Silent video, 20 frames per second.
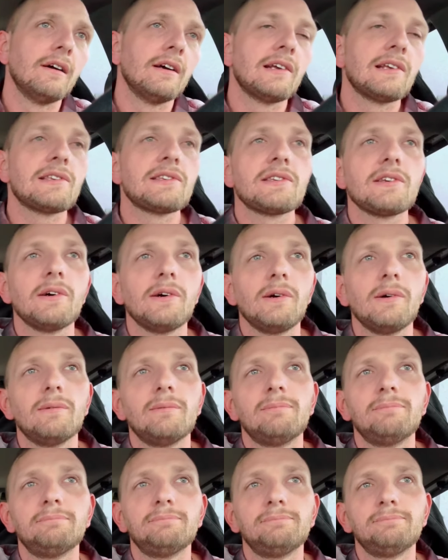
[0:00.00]
Right. So,
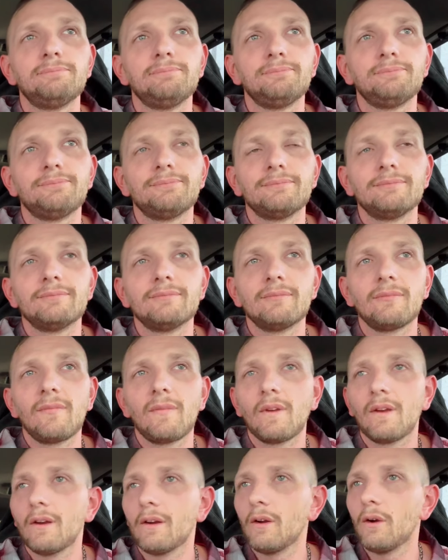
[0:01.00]

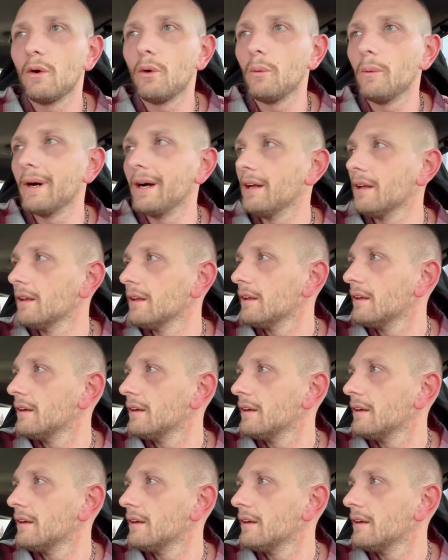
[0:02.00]
oh well.